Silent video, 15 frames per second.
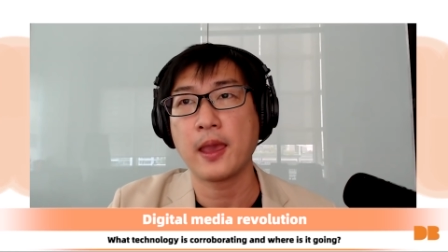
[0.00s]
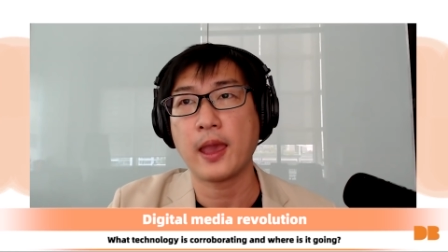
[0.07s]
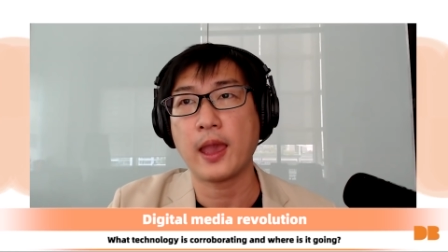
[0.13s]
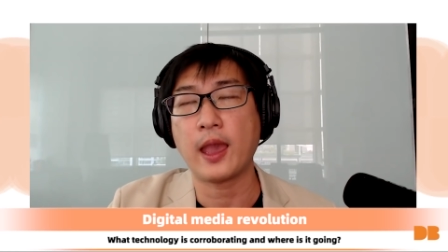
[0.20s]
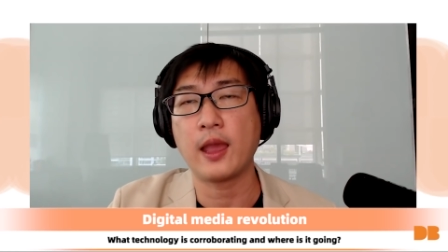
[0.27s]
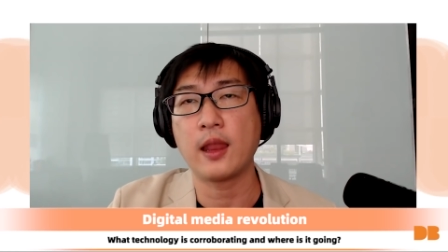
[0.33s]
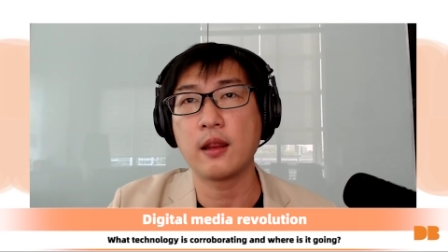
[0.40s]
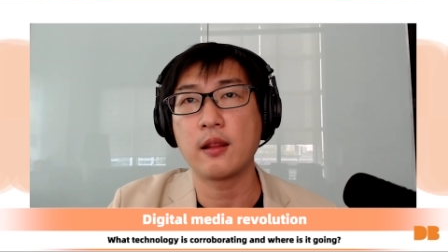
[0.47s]

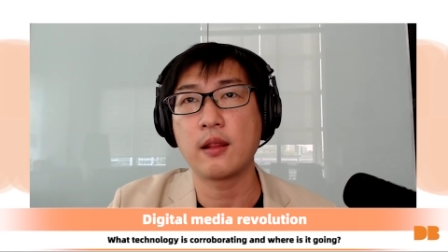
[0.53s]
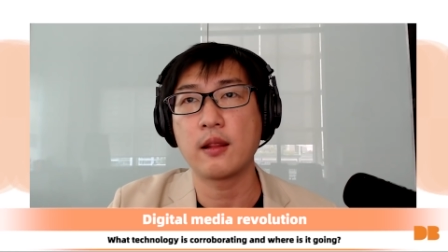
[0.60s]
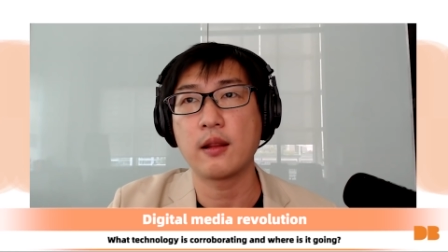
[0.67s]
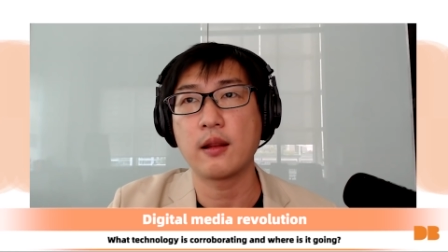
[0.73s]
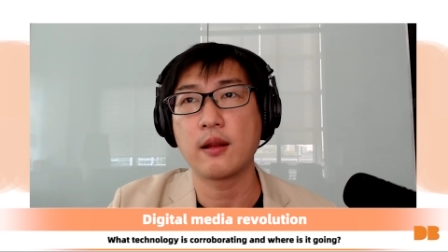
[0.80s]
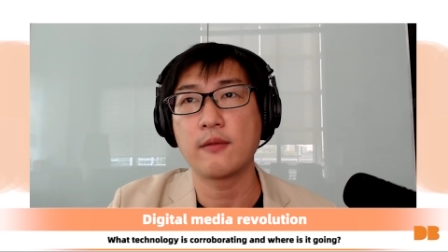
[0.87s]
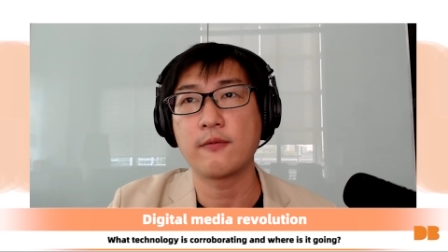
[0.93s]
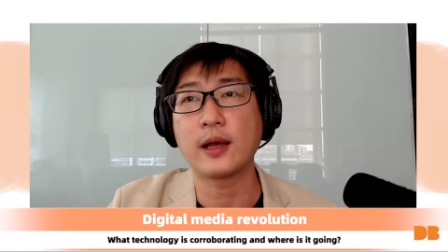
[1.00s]
And
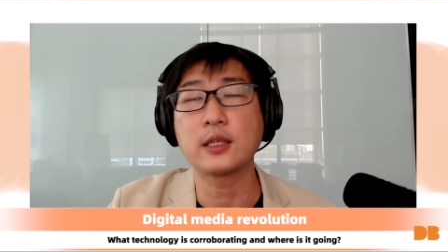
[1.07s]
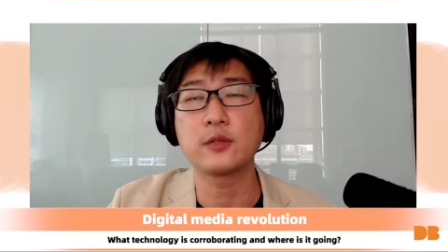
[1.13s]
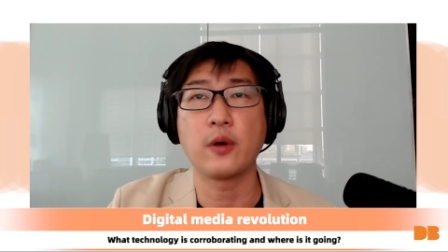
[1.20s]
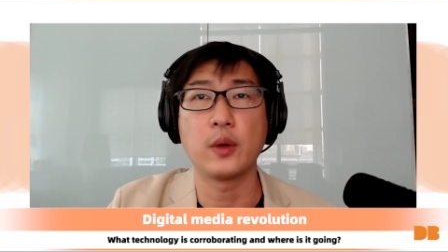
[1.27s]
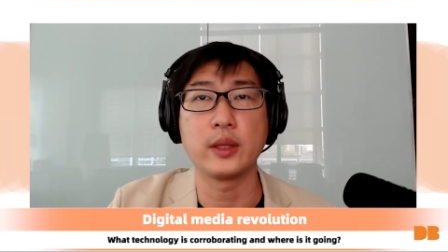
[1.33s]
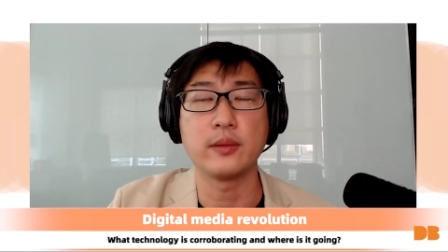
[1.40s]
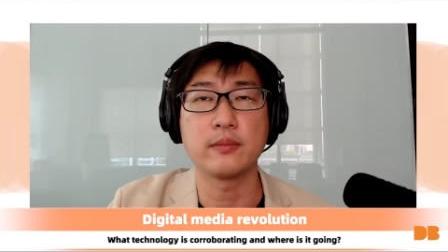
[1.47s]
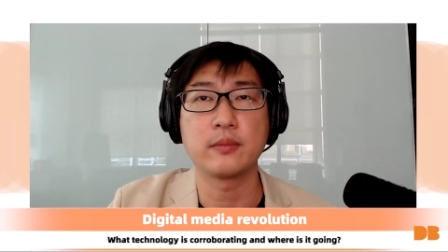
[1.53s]
fast
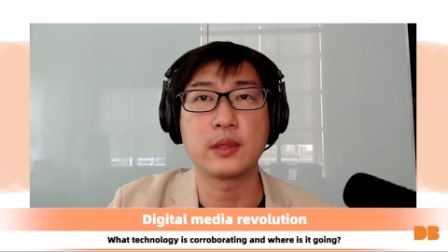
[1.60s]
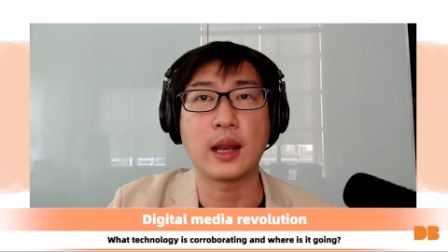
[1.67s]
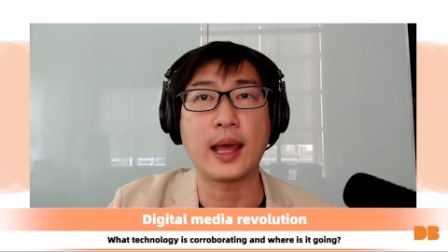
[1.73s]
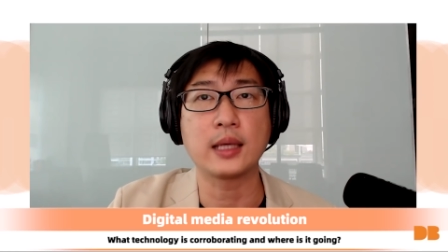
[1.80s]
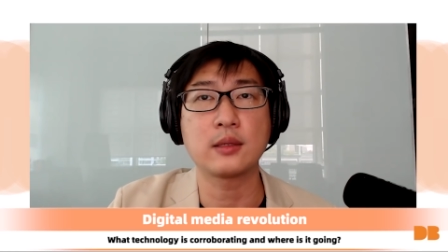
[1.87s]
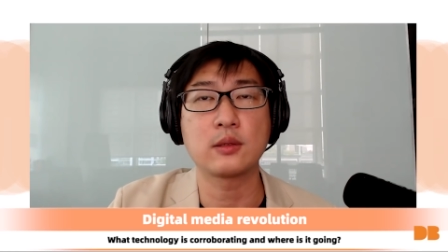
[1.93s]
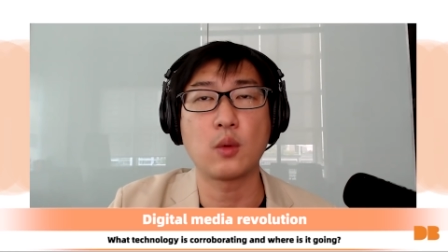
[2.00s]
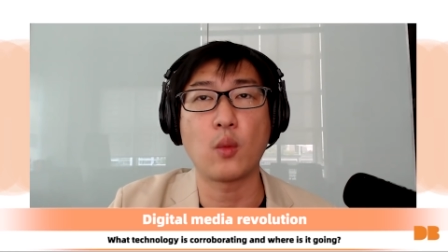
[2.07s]
forward the
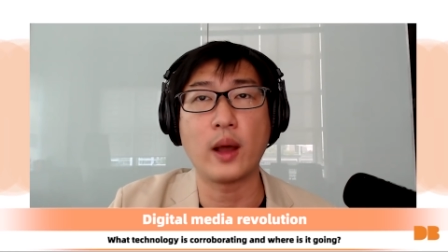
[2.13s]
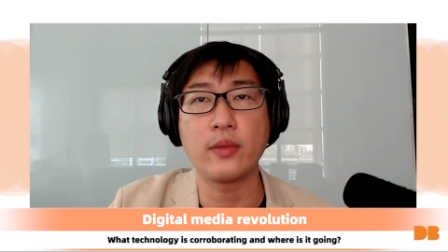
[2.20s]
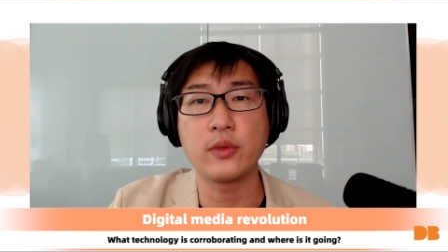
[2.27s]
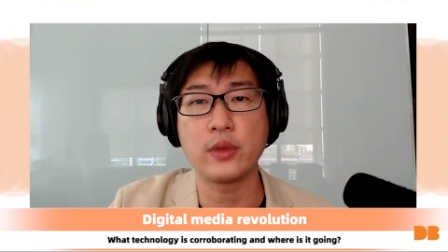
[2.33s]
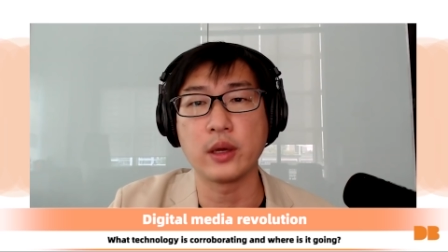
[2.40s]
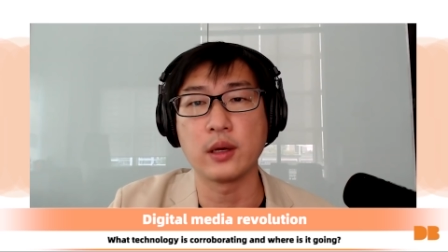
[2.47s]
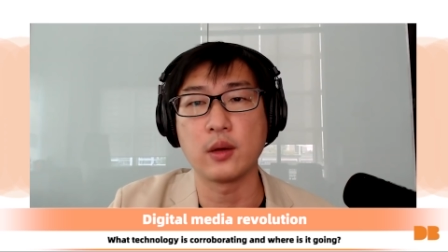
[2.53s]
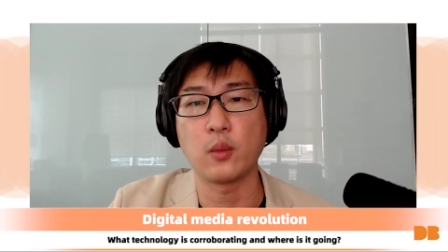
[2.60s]
last one
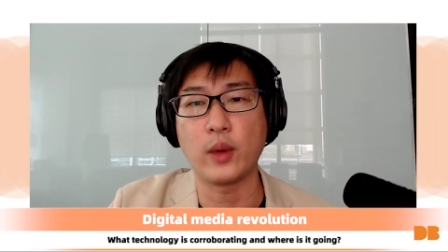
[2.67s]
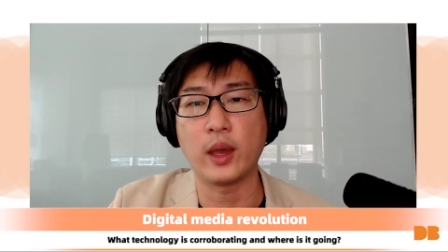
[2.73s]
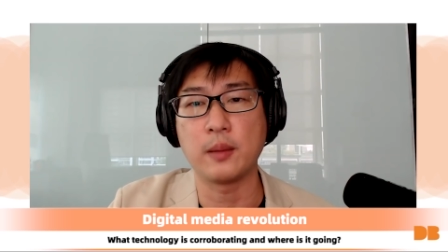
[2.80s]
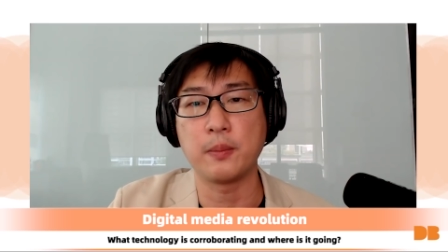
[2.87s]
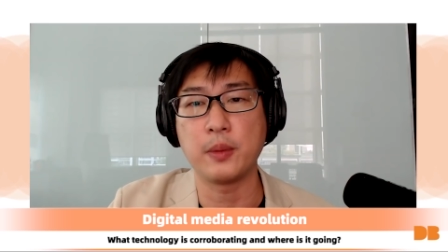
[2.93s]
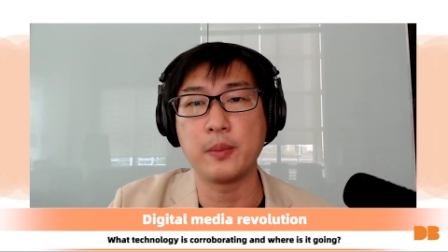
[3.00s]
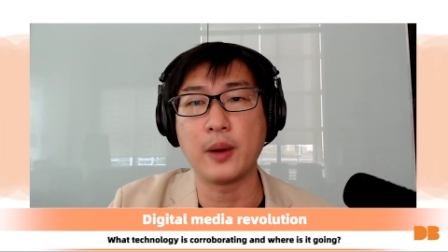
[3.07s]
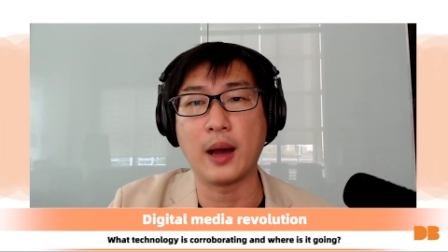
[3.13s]
year when
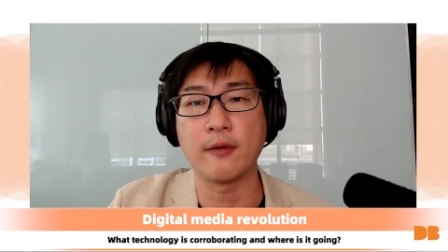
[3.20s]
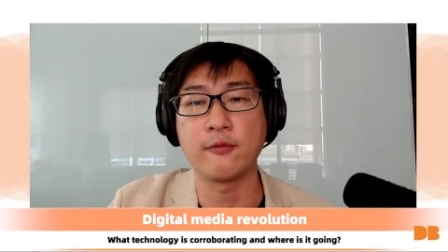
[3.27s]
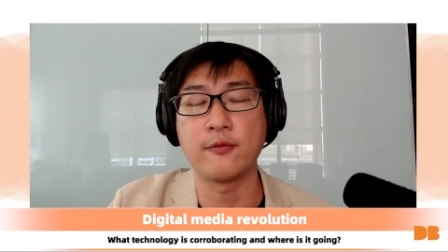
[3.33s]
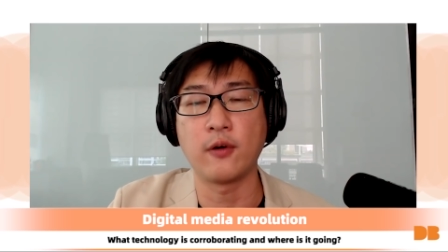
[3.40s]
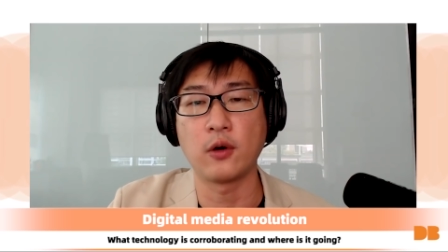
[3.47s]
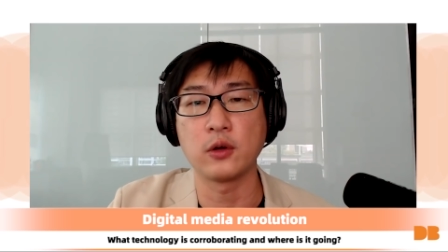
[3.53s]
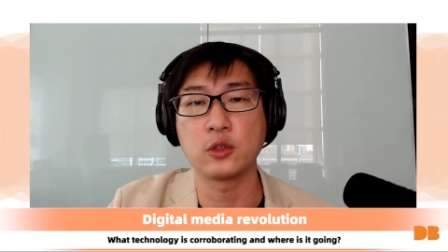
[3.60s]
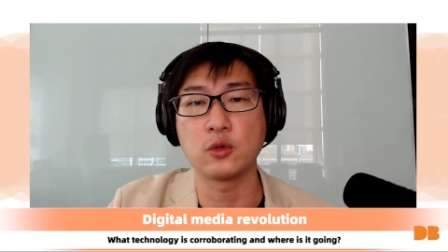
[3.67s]
people are
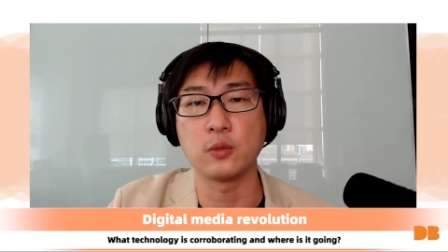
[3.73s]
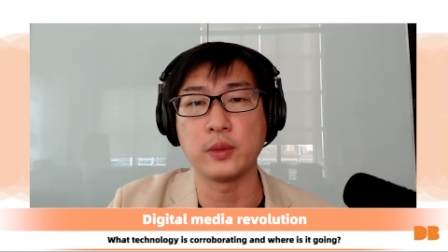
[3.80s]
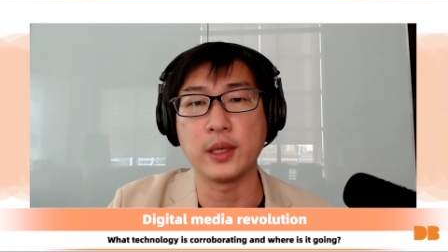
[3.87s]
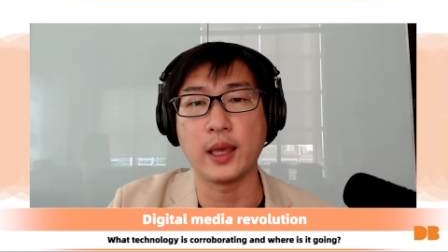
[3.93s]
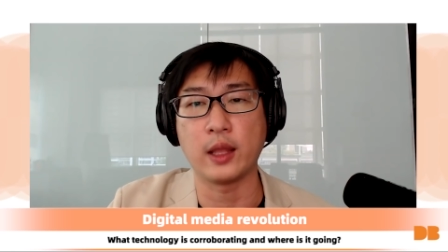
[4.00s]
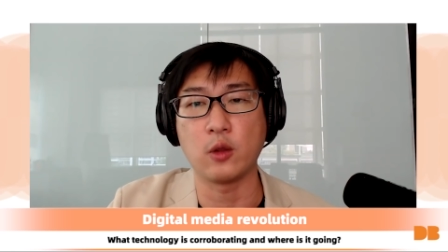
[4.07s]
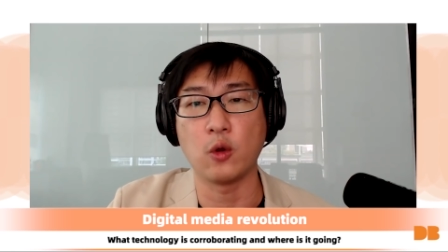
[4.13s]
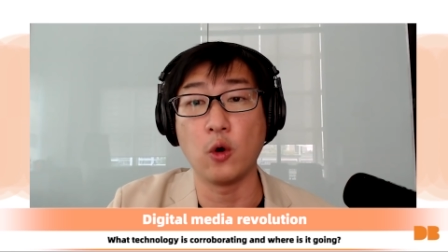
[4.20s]
forced to be
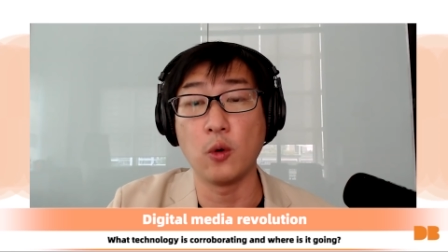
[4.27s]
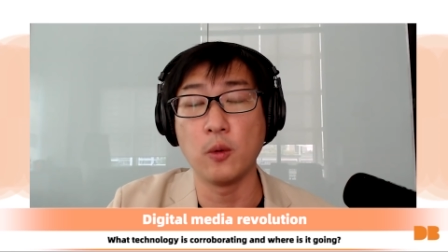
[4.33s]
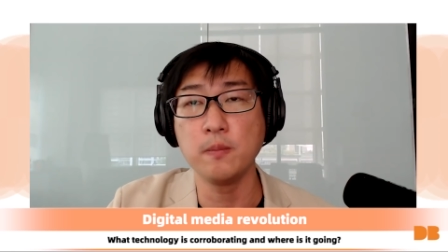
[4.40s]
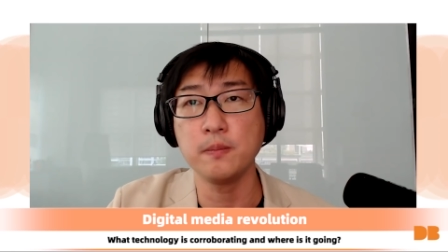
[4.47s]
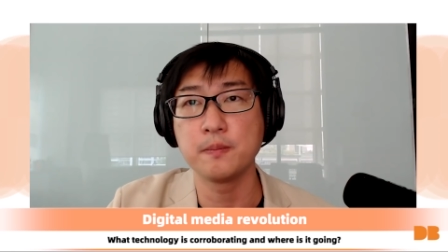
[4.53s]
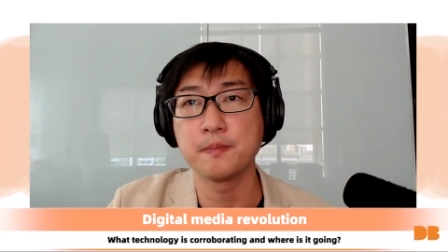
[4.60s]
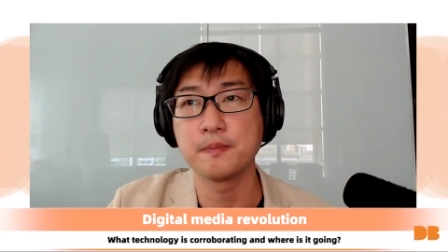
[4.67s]
at home,